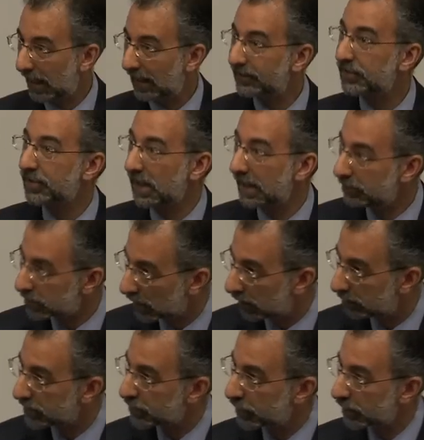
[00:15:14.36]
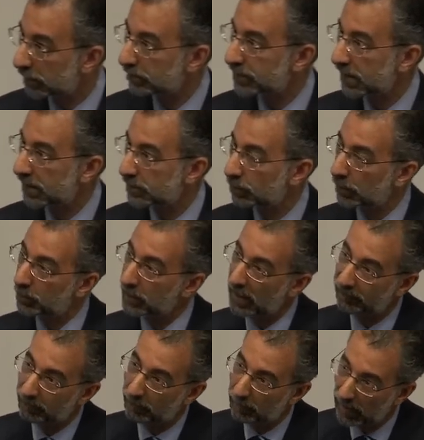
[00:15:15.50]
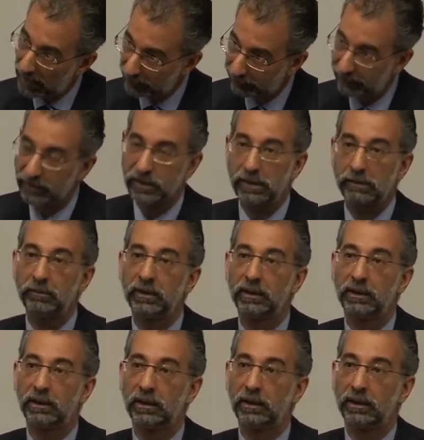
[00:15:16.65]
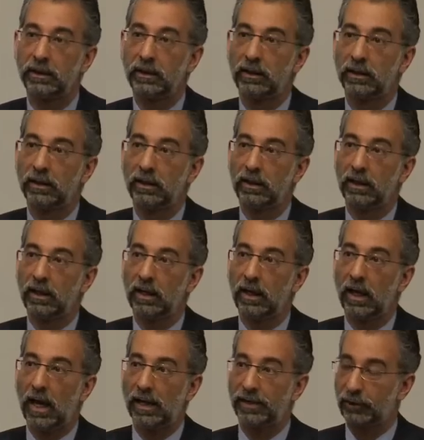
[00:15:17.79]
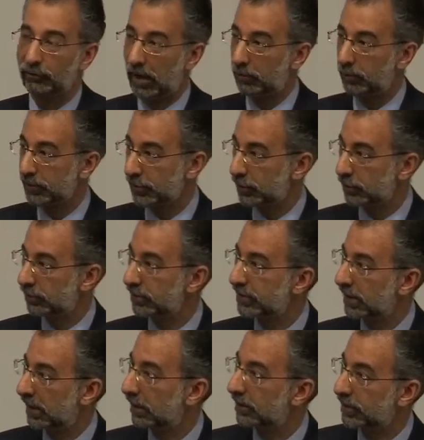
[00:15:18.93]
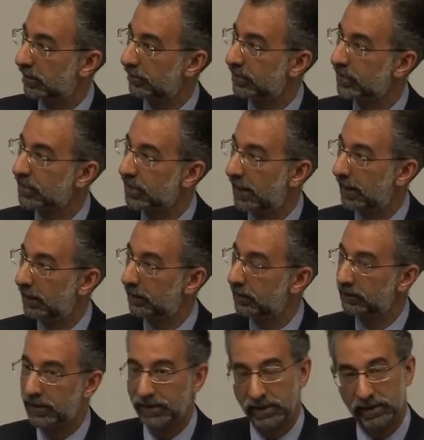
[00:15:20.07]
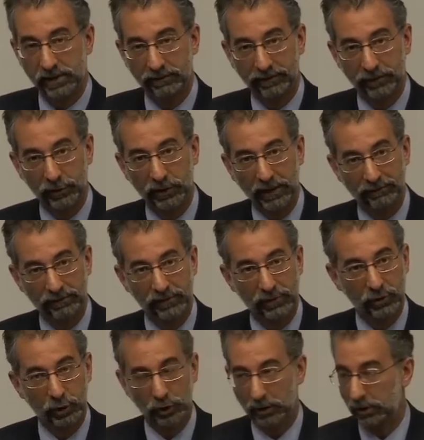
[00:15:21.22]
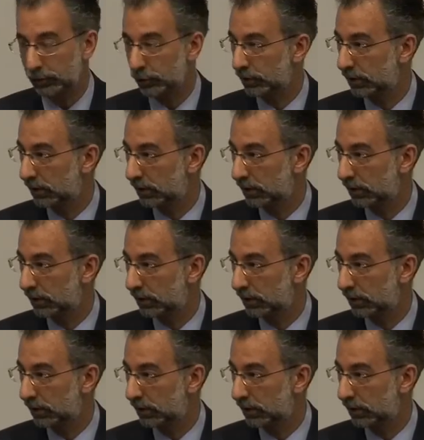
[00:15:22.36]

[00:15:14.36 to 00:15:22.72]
At the same time, in circumstances where we have a black victim, and the Crown Prosecution Service is saying there's insufficient evidence to charge.